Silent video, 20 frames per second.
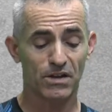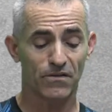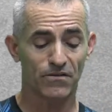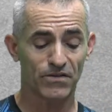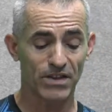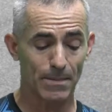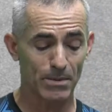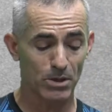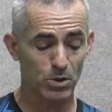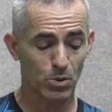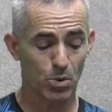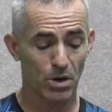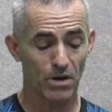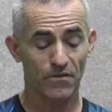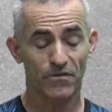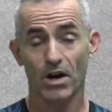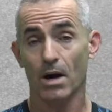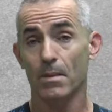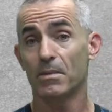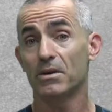inflammatory
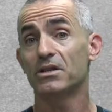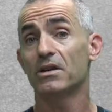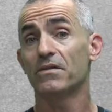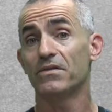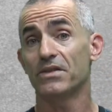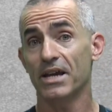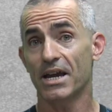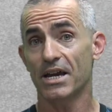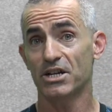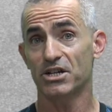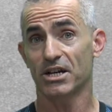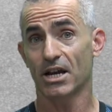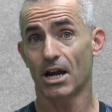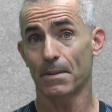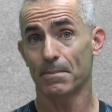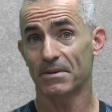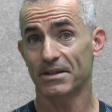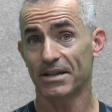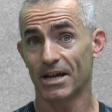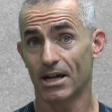environment of the aging
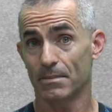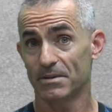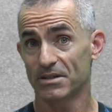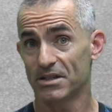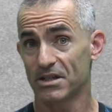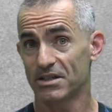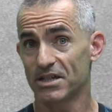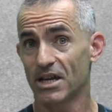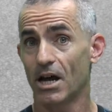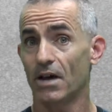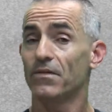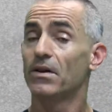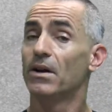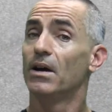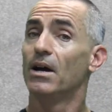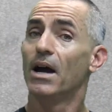hypothalamus itself.